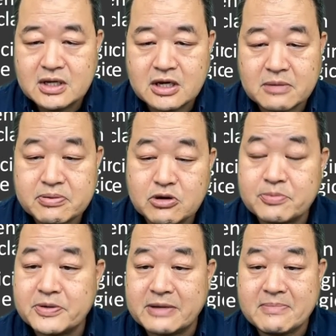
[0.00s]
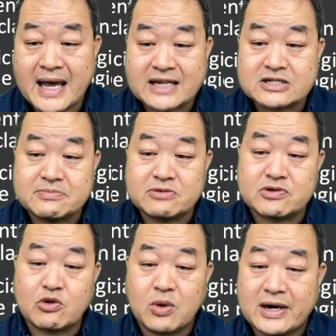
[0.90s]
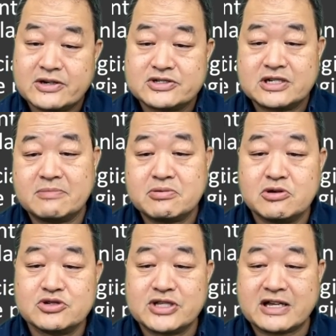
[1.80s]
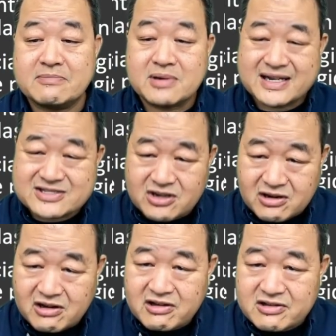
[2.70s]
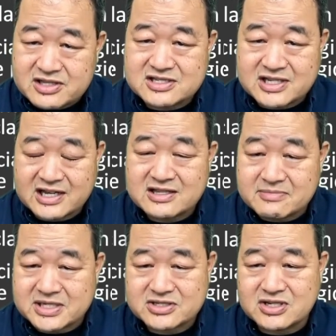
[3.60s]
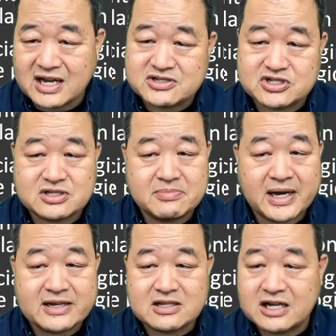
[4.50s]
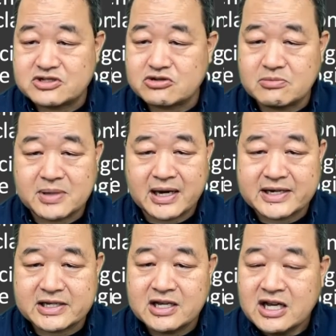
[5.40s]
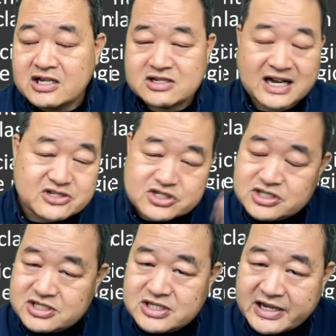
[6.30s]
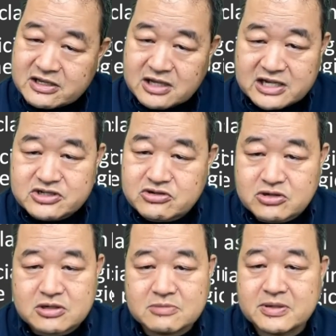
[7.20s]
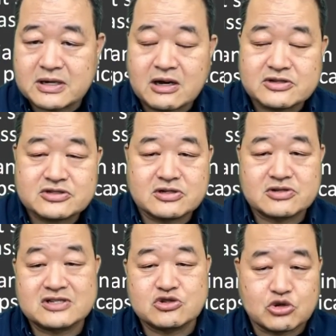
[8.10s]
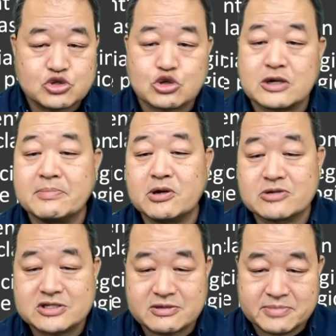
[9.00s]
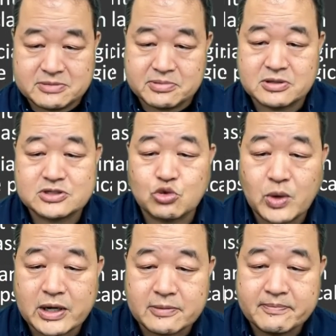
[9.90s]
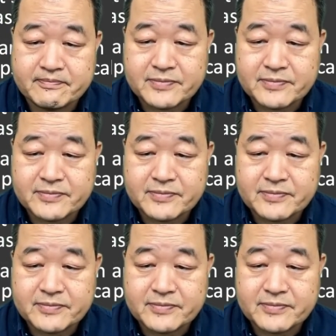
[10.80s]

Appropriate management requires an approach that combines all these elements, not just the biological body, not just the psychological, but also the social components of people as well.